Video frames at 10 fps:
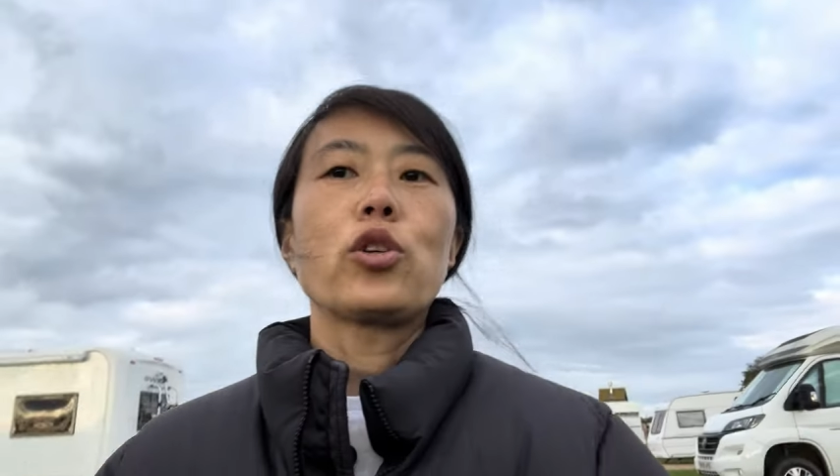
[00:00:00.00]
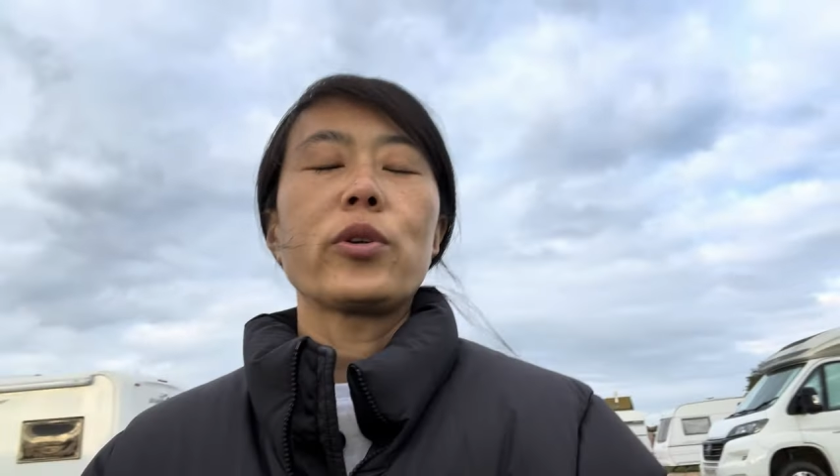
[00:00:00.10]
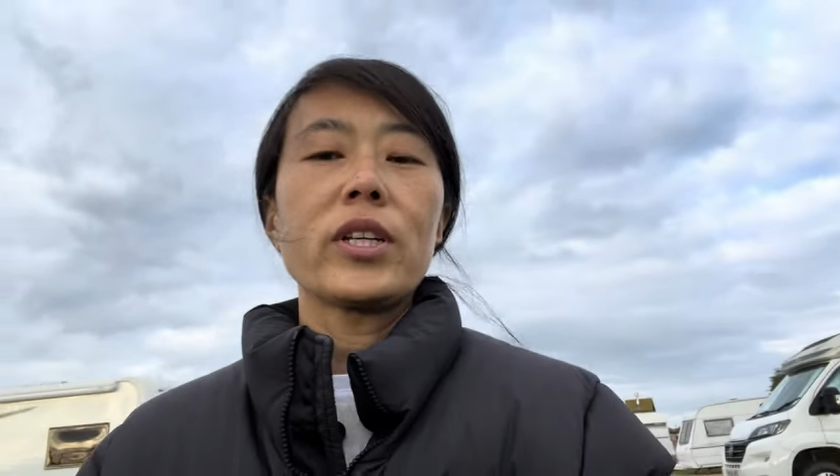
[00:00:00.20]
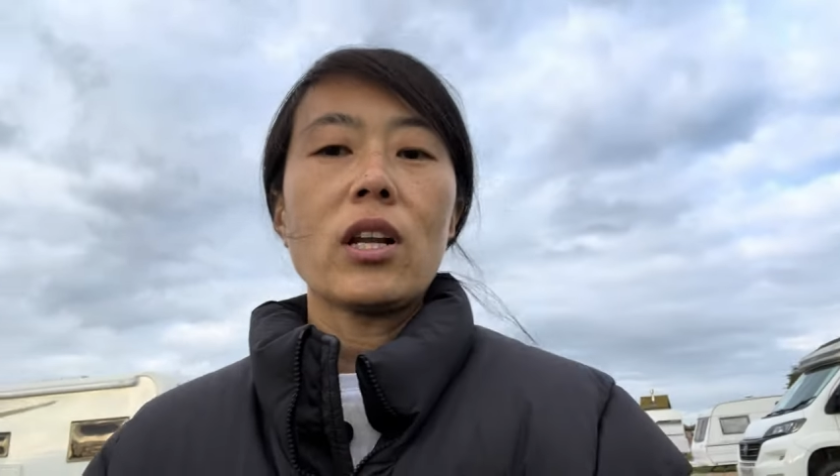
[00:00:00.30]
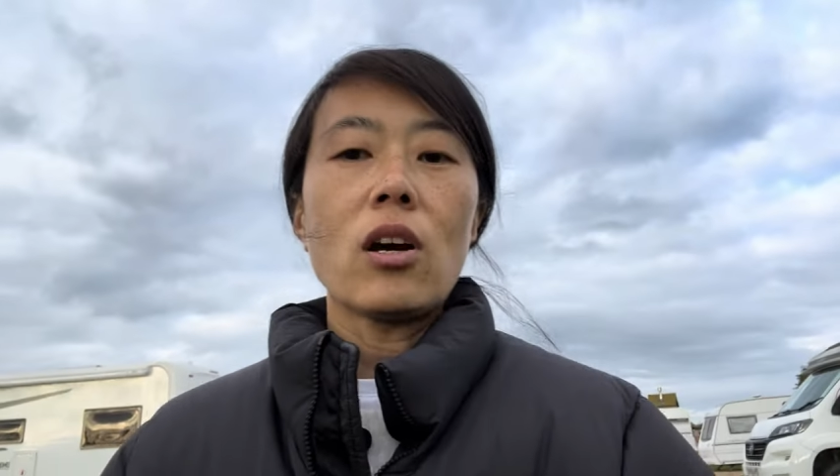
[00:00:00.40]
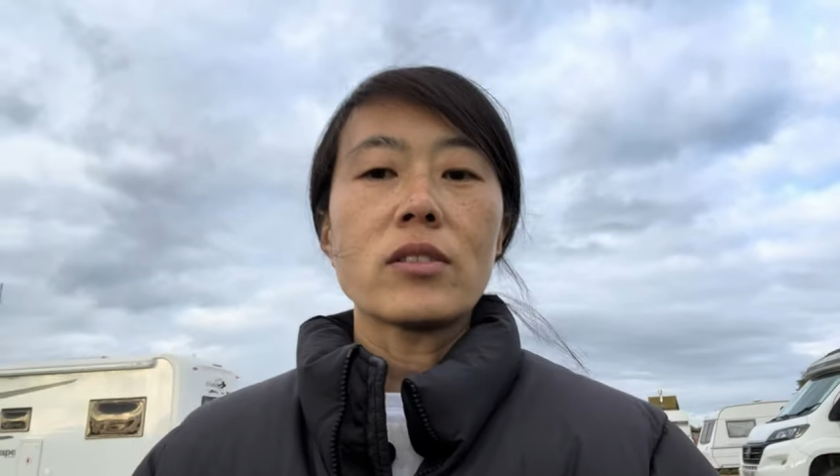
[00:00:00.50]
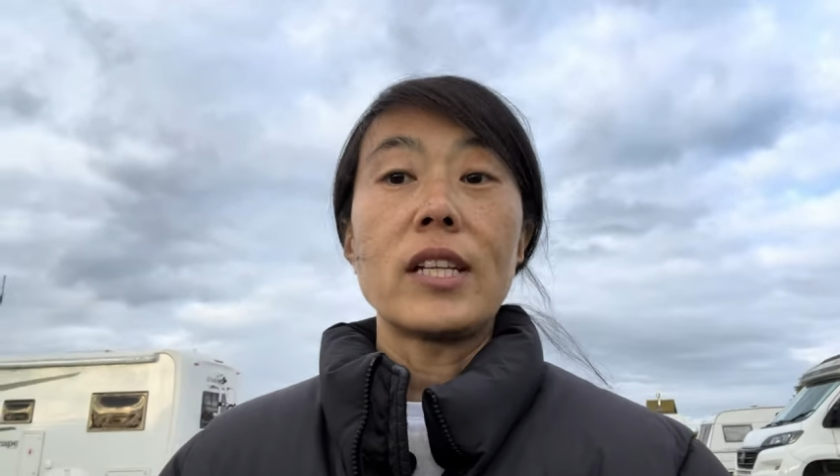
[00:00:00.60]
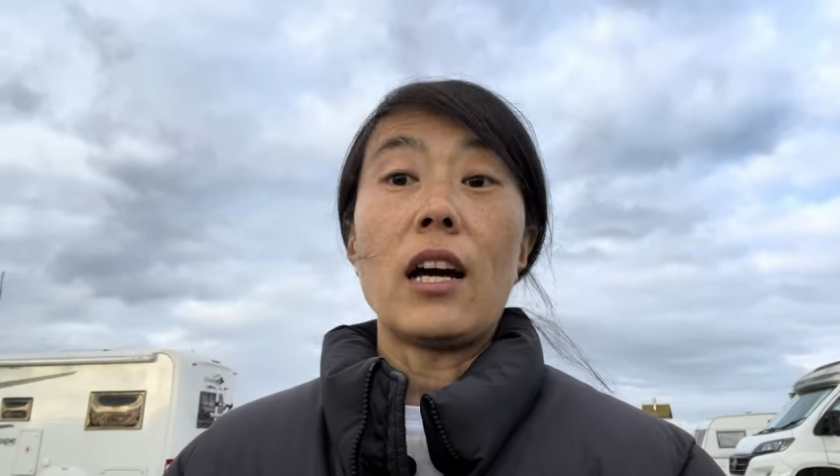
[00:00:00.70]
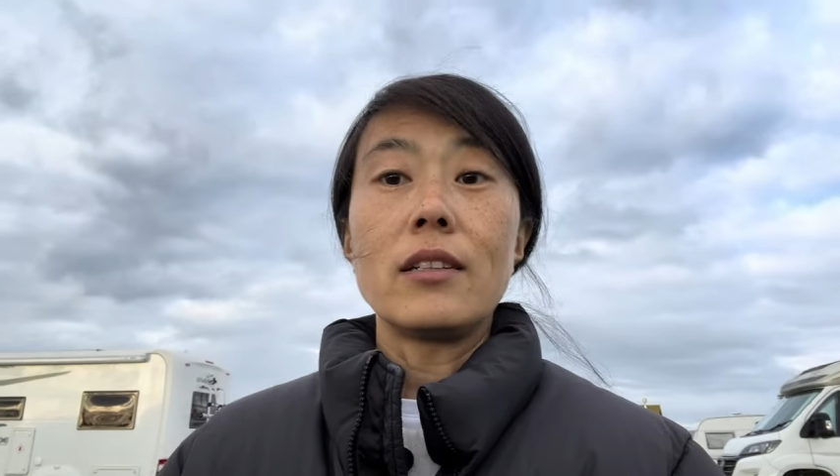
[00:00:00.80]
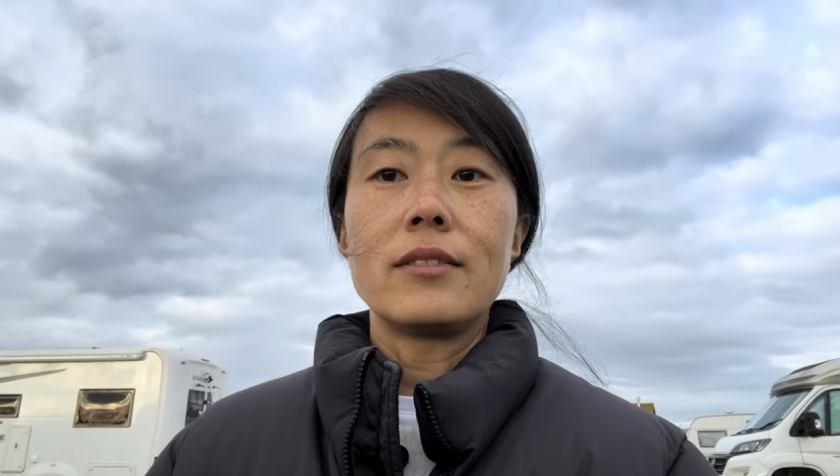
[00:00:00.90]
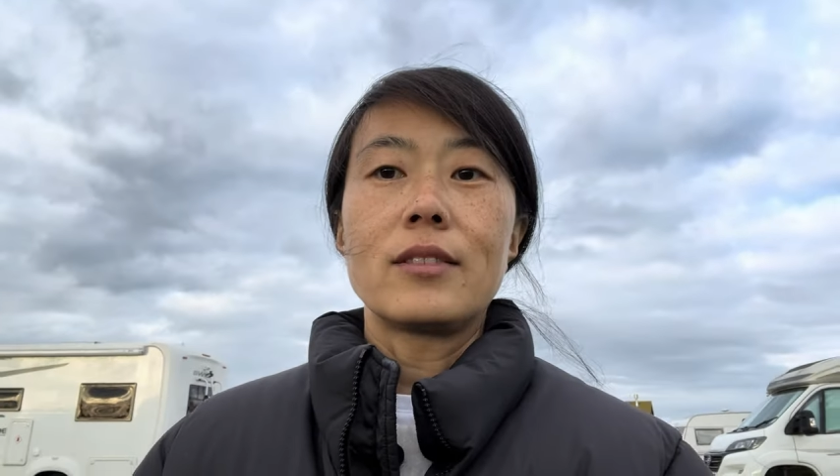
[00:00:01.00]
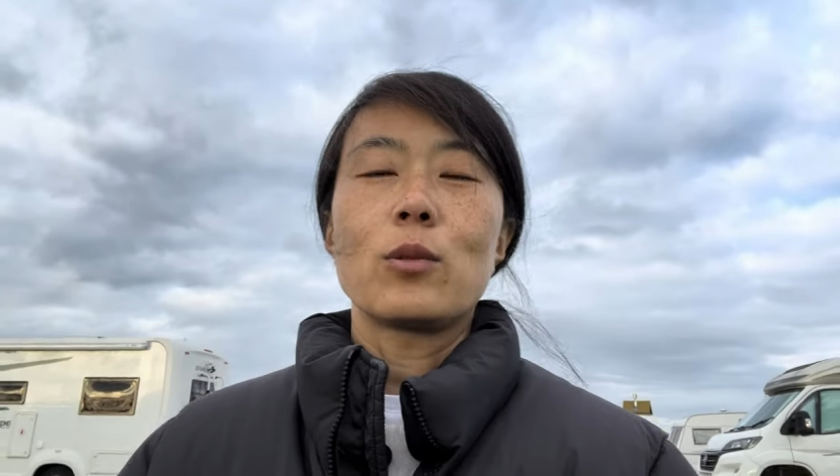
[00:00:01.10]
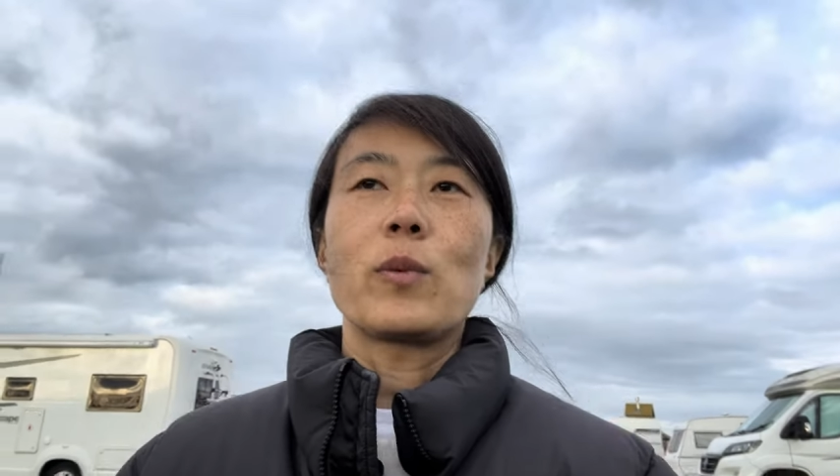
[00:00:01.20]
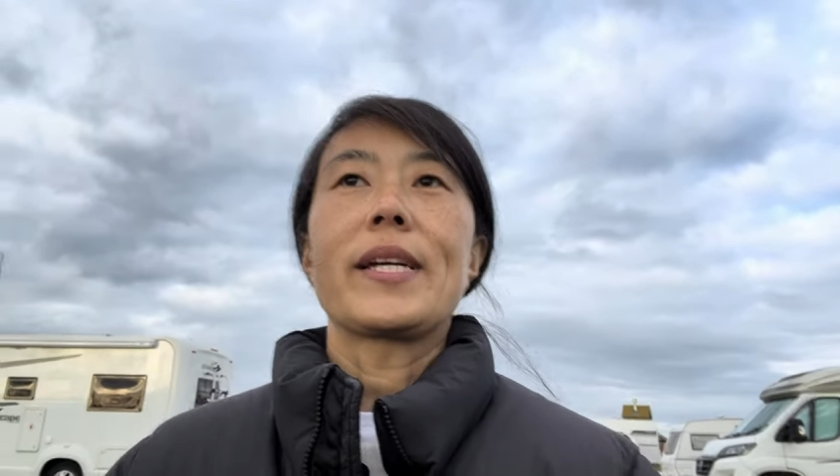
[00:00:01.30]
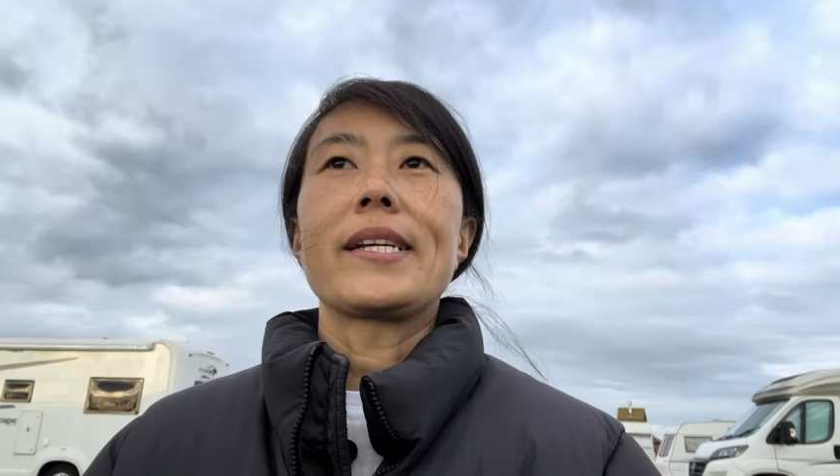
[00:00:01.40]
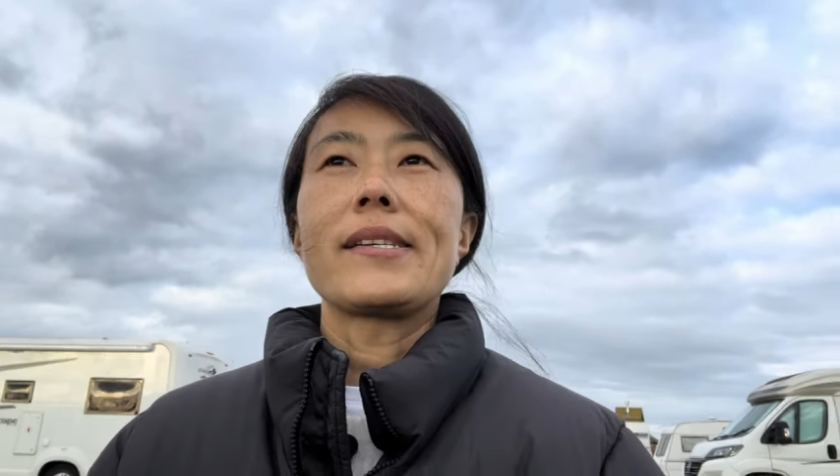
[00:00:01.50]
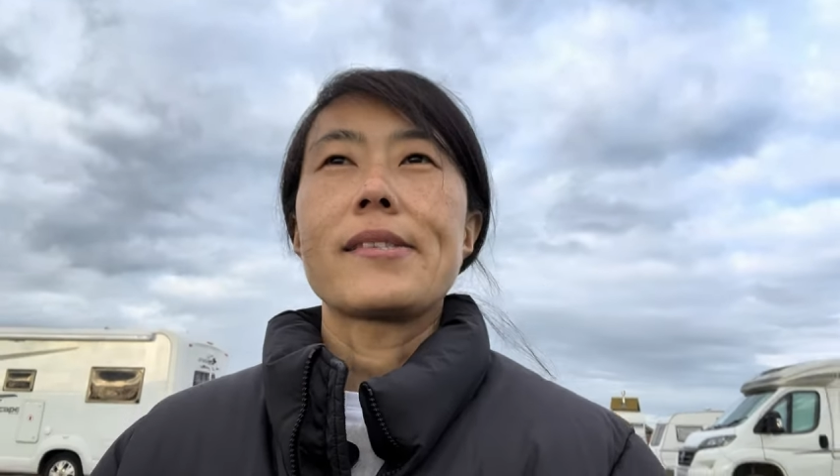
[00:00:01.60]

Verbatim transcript: during lockdown we